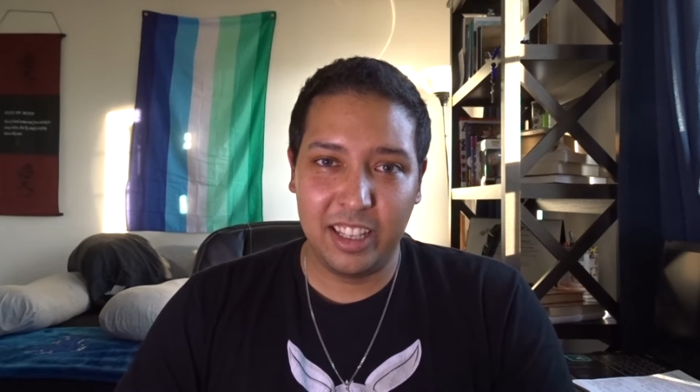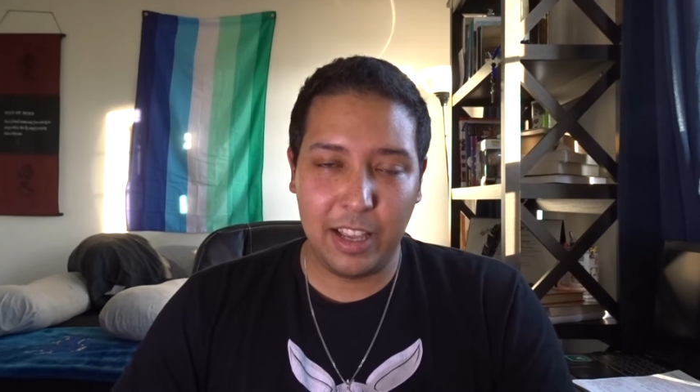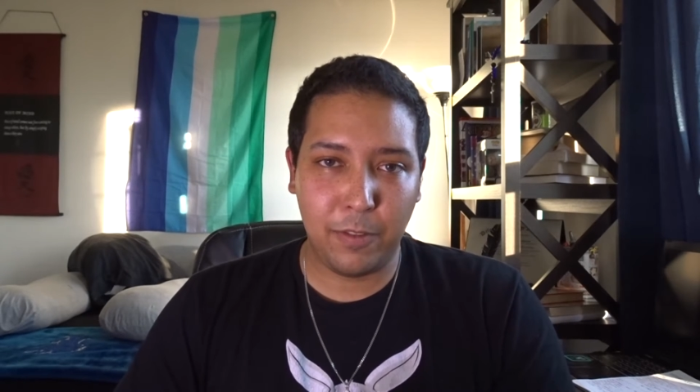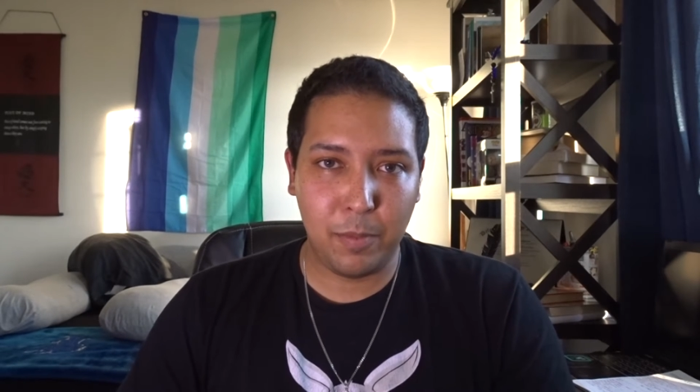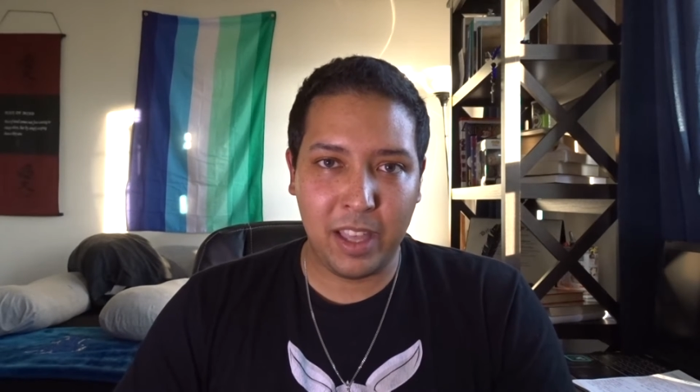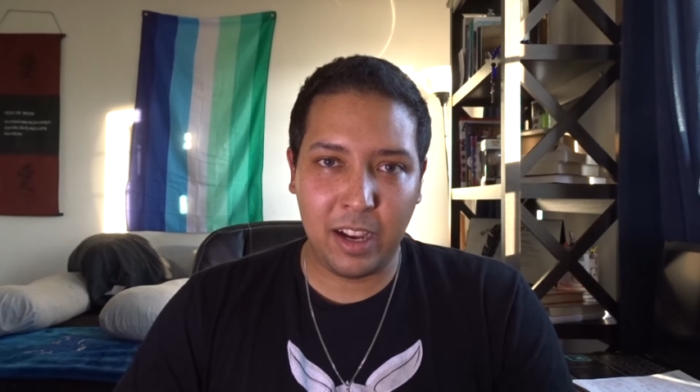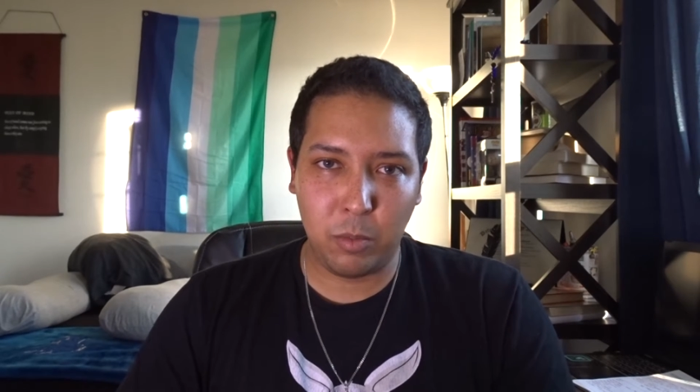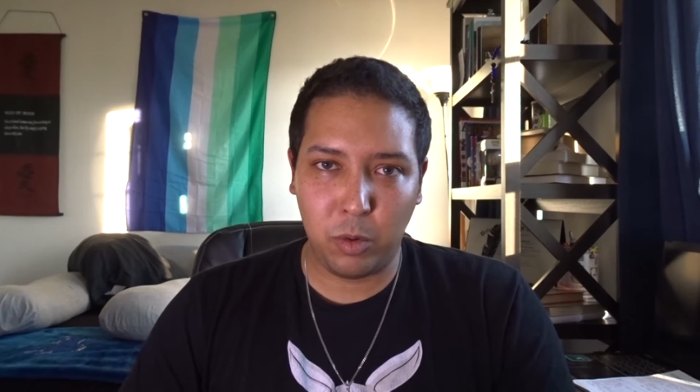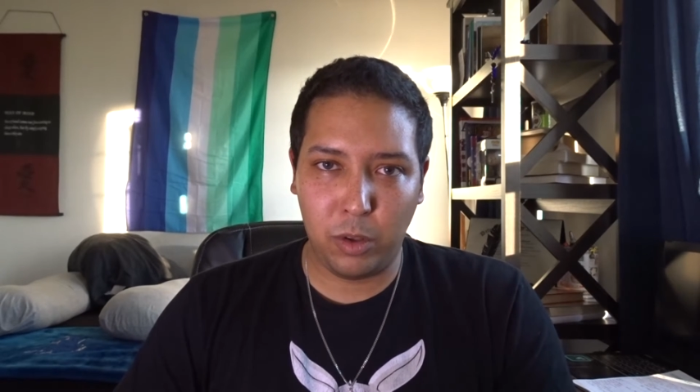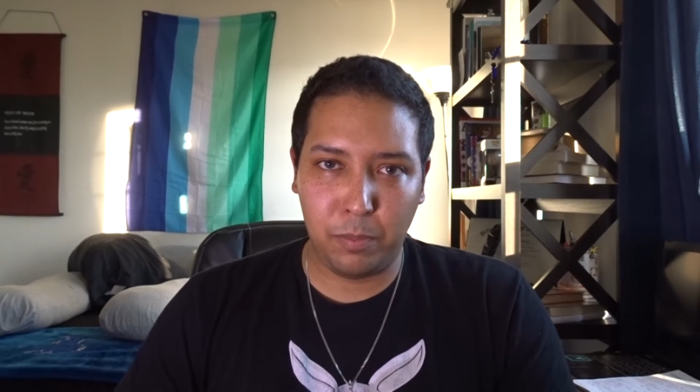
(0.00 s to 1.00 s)
and from there
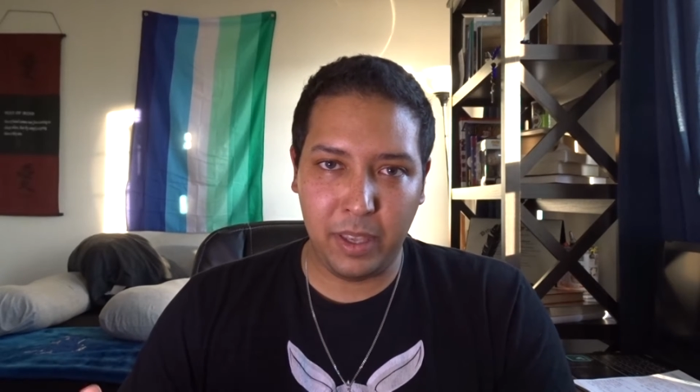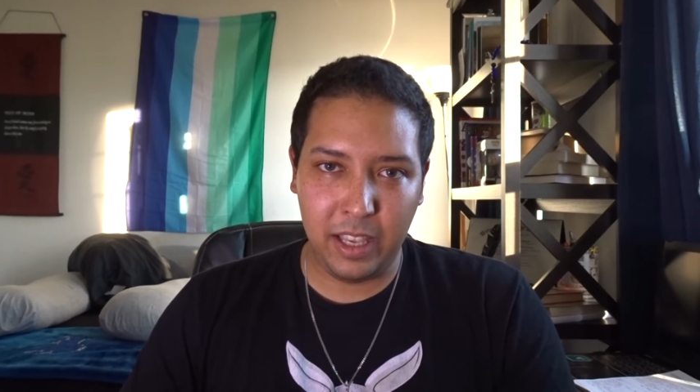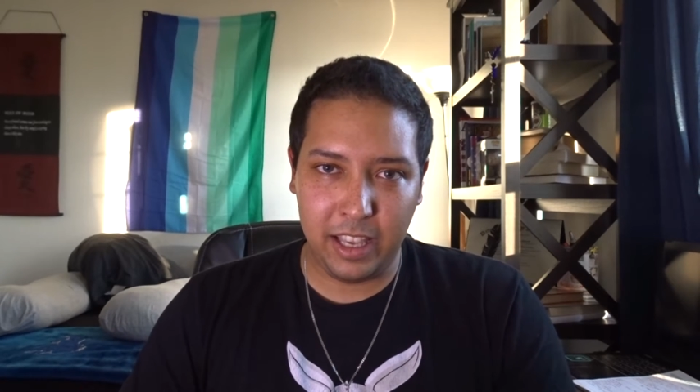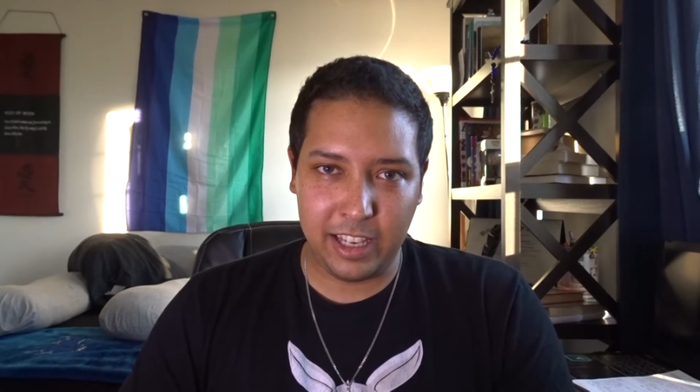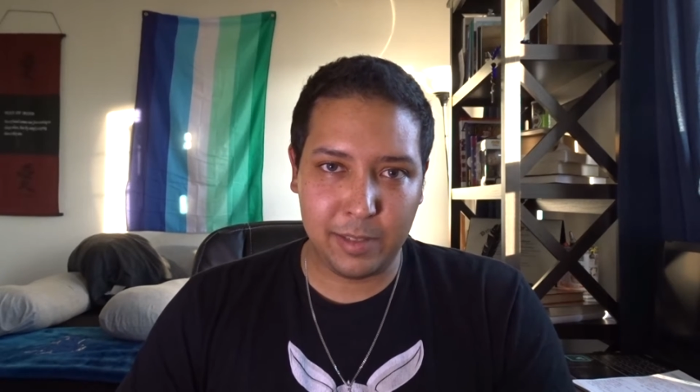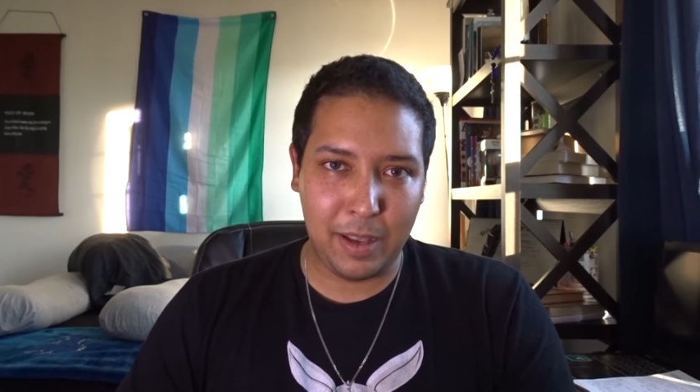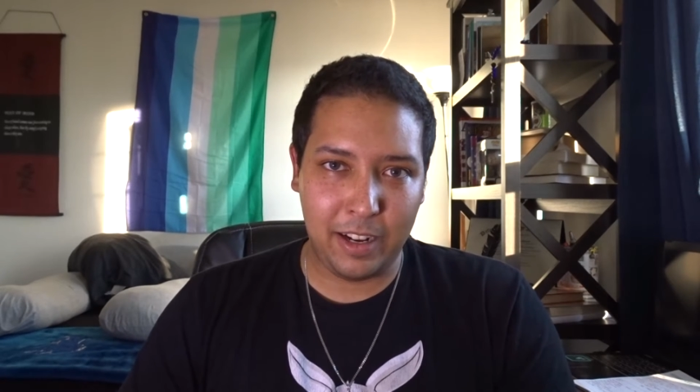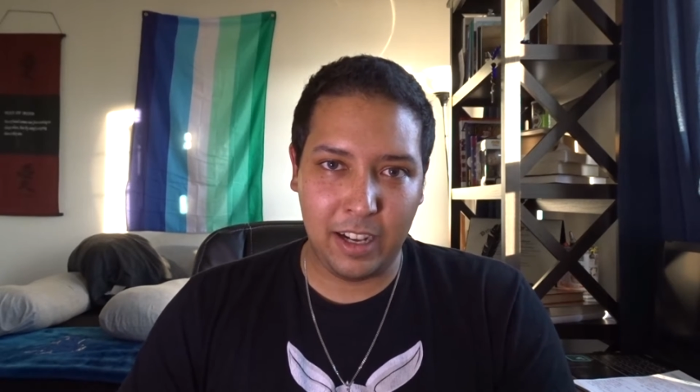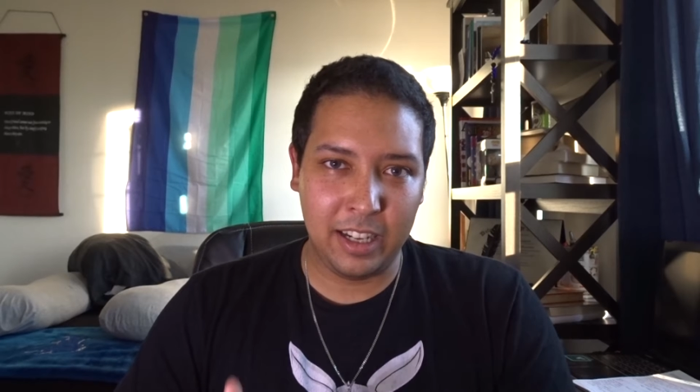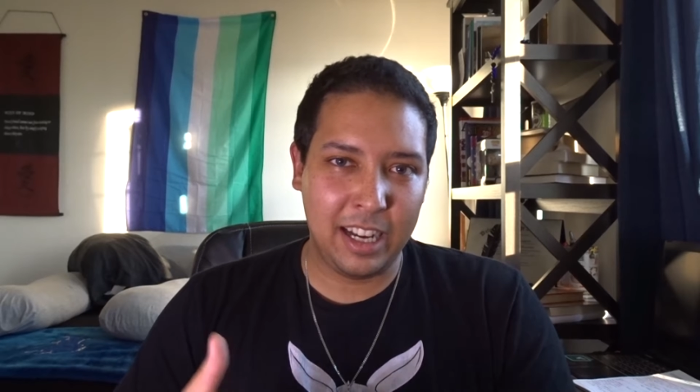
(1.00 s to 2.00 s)
we'll be expanding on.